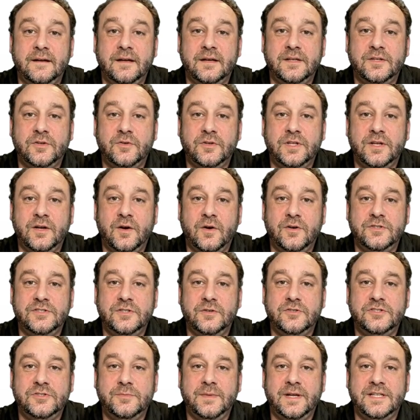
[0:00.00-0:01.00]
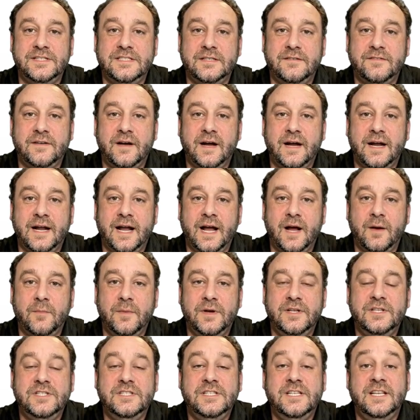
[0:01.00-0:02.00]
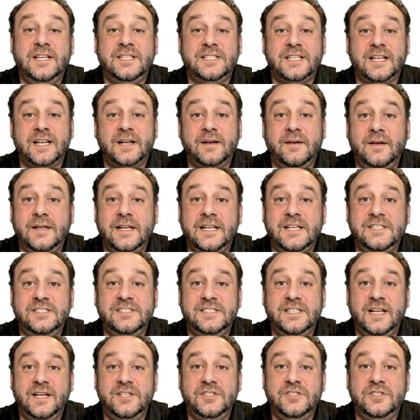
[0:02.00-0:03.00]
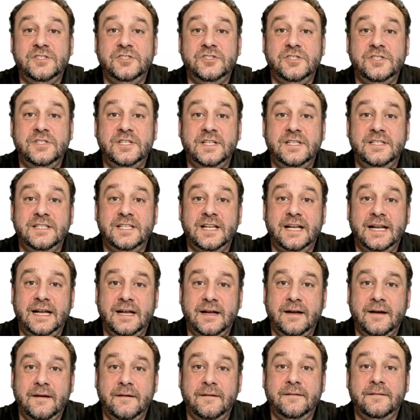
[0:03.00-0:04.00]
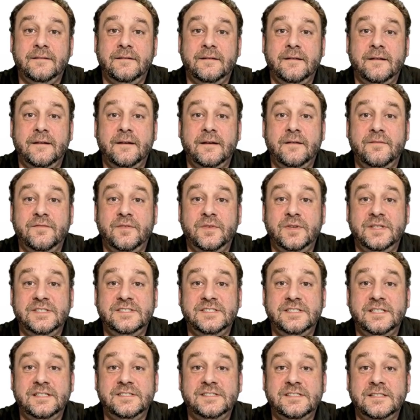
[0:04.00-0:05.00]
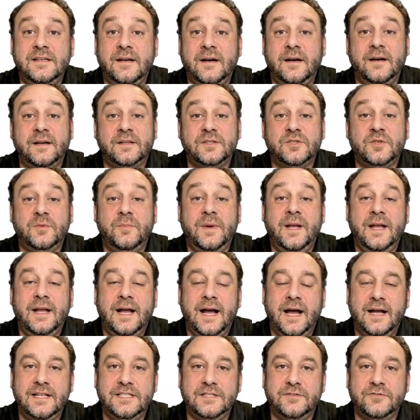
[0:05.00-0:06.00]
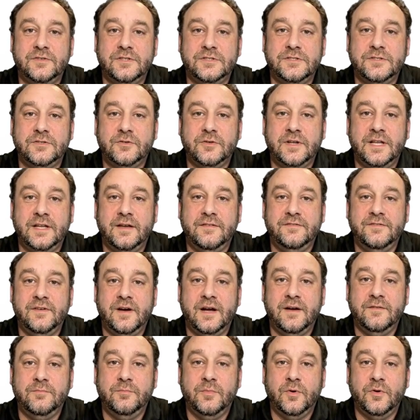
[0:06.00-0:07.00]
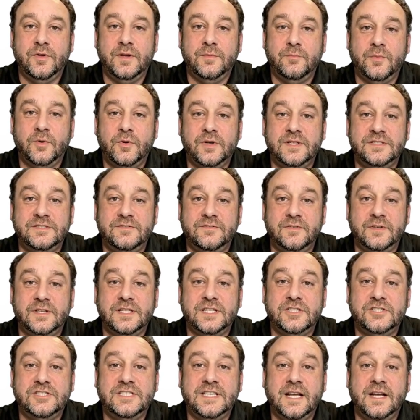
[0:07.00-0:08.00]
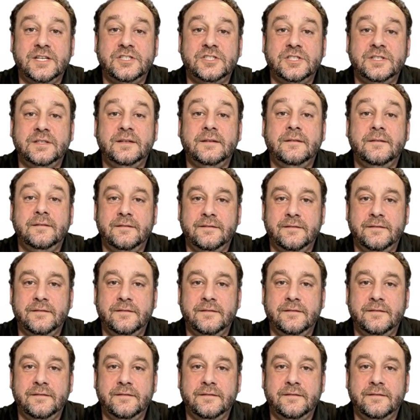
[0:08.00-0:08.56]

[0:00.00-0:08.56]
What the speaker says: You can also specify how much detail each section should contain. For instance, you might ask for 3 to 5 bullet points for each section.